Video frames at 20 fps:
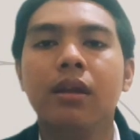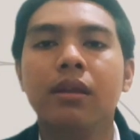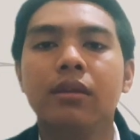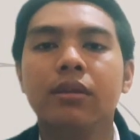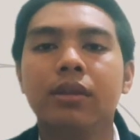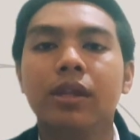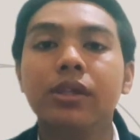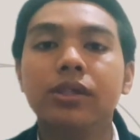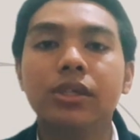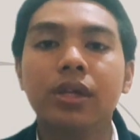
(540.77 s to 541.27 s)

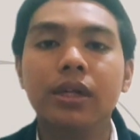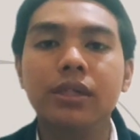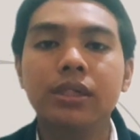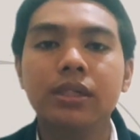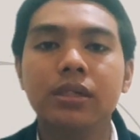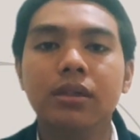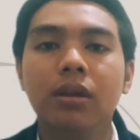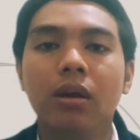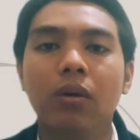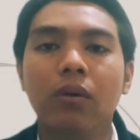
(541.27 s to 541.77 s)

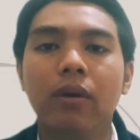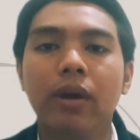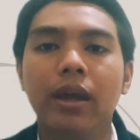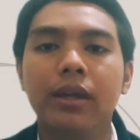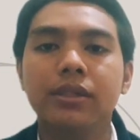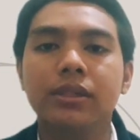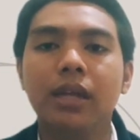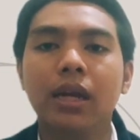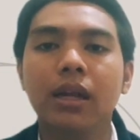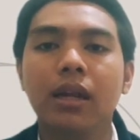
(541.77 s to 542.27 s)
Teachers know
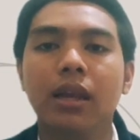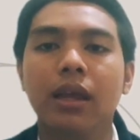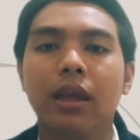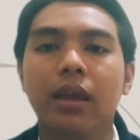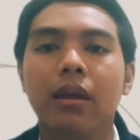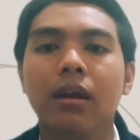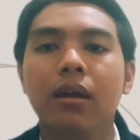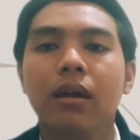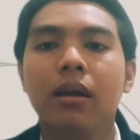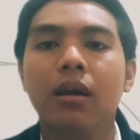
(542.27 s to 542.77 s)
exactly
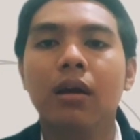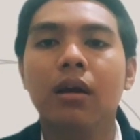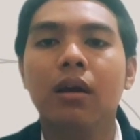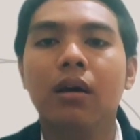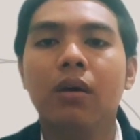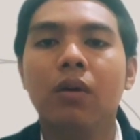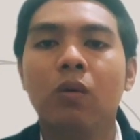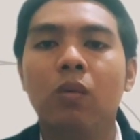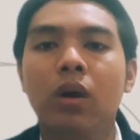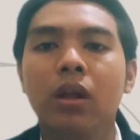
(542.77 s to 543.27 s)

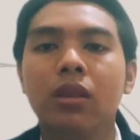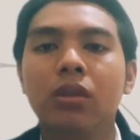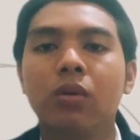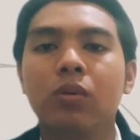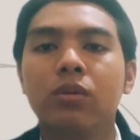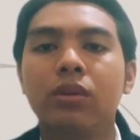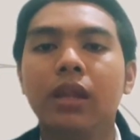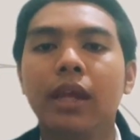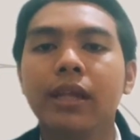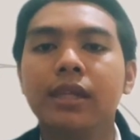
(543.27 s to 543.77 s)
what
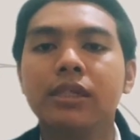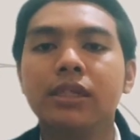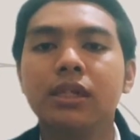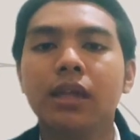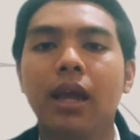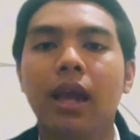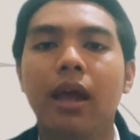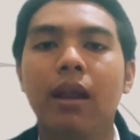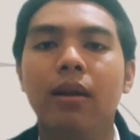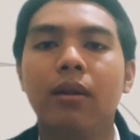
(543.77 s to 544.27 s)
to
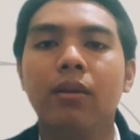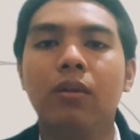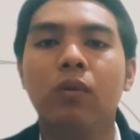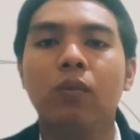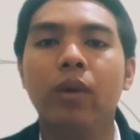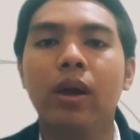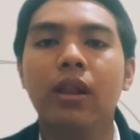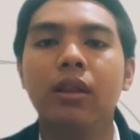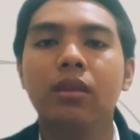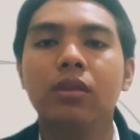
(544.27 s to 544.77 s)
teach and
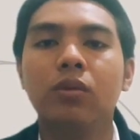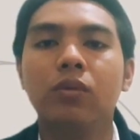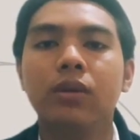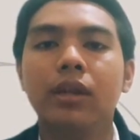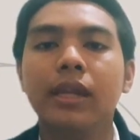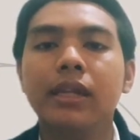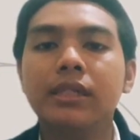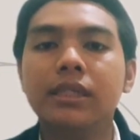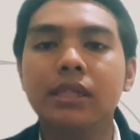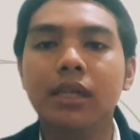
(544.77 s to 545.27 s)
when to
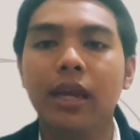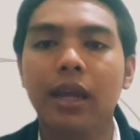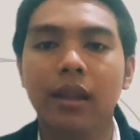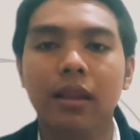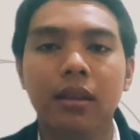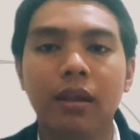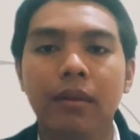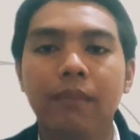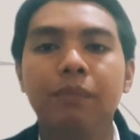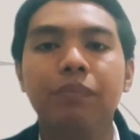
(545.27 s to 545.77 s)
teach it,
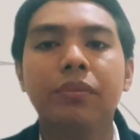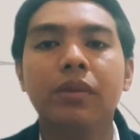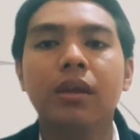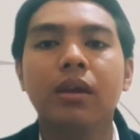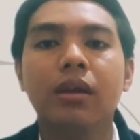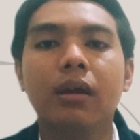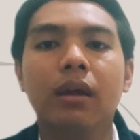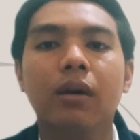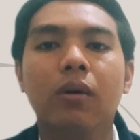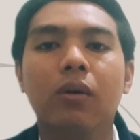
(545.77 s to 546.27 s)

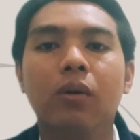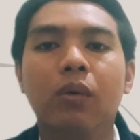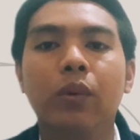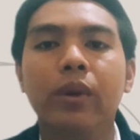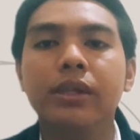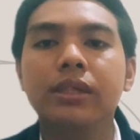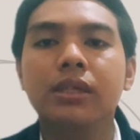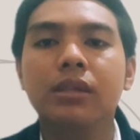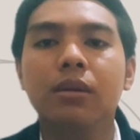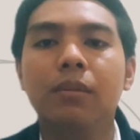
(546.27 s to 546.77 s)

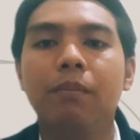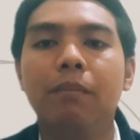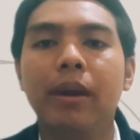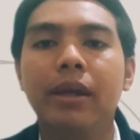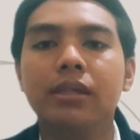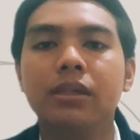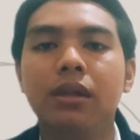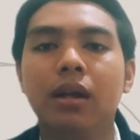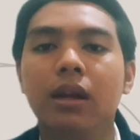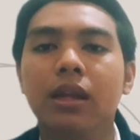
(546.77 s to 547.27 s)
which
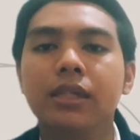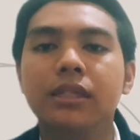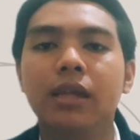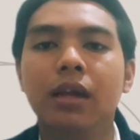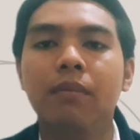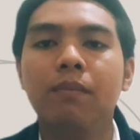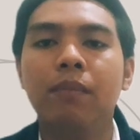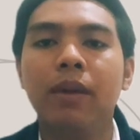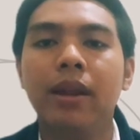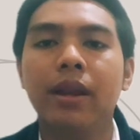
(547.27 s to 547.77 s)
make the
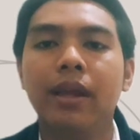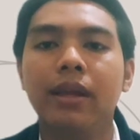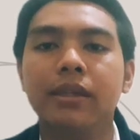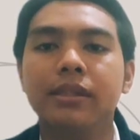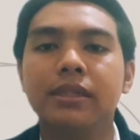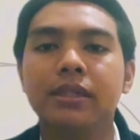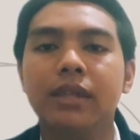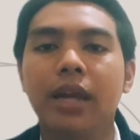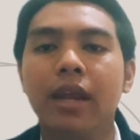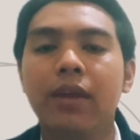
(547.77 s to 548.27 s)
lesson planning
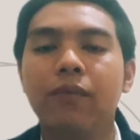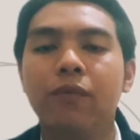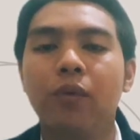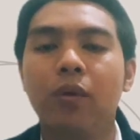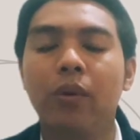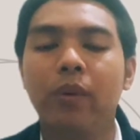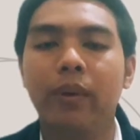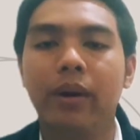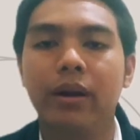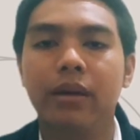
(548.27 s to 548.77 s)

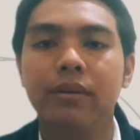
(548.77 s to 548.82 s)
straightforward.